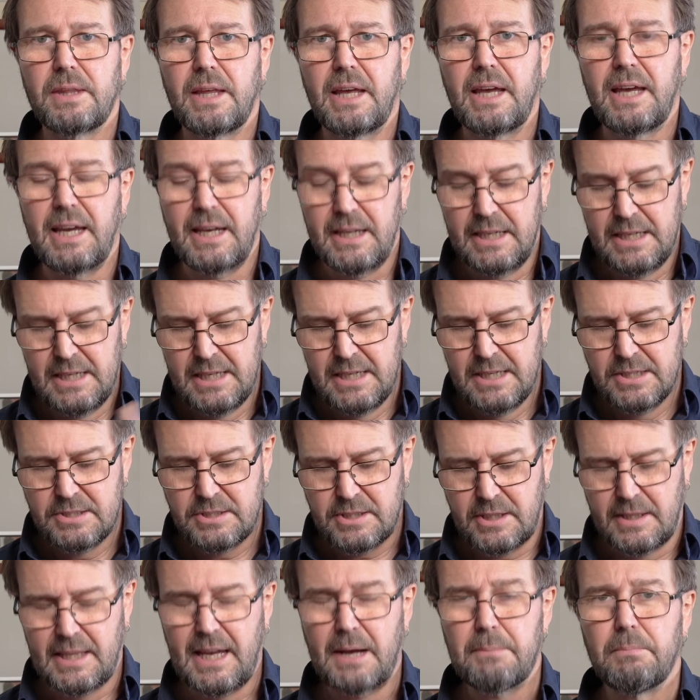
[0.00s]
there.
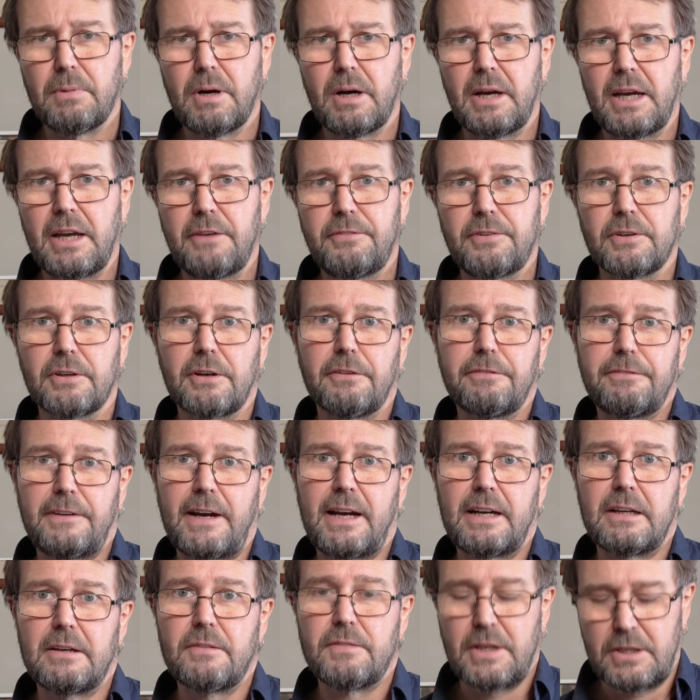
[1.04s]
So that might, if you're a
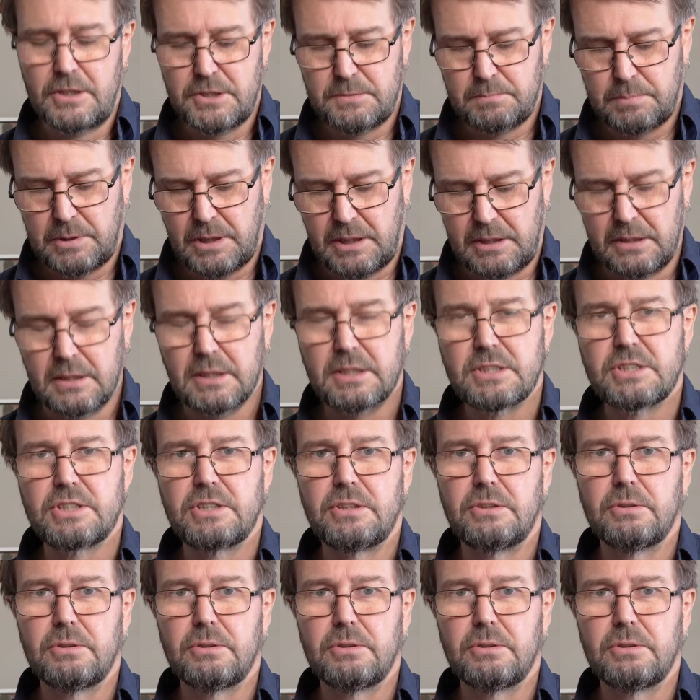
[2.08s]
fan of those products,